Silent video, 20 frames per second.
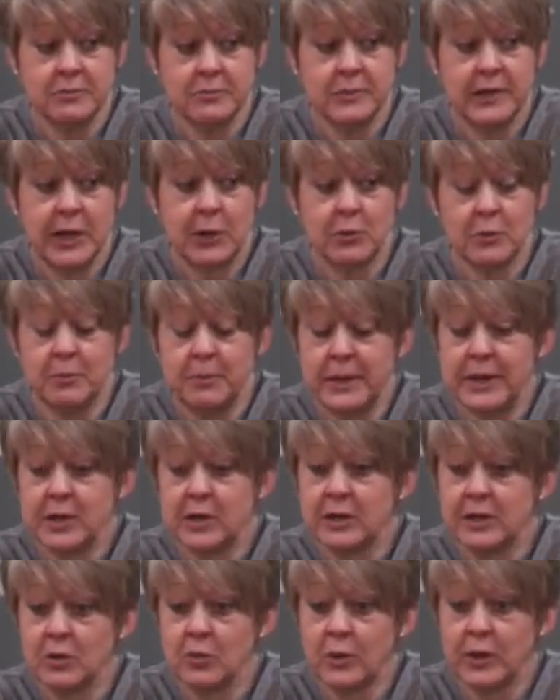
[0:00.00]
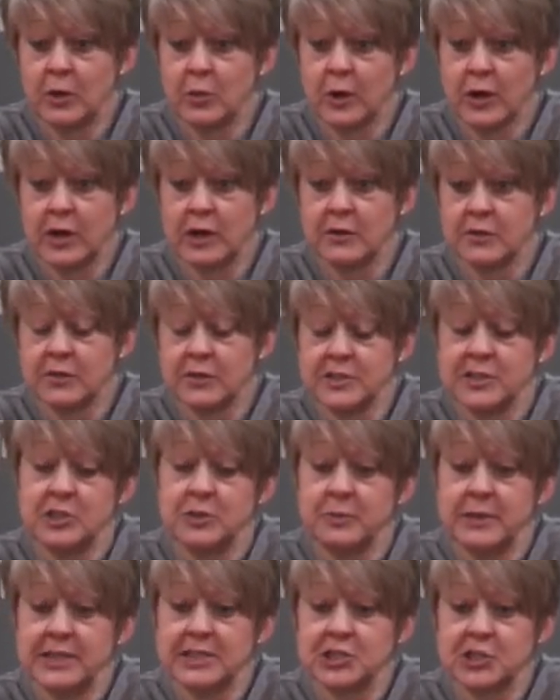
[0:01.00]
they were better at we were for
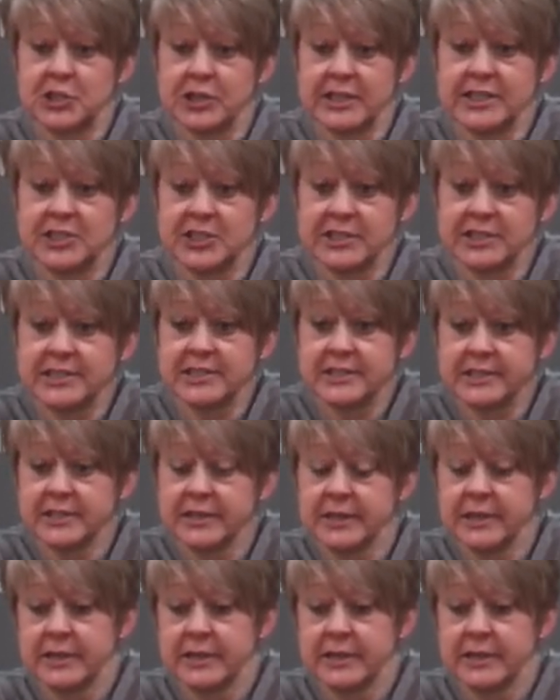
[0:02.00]
too many stretches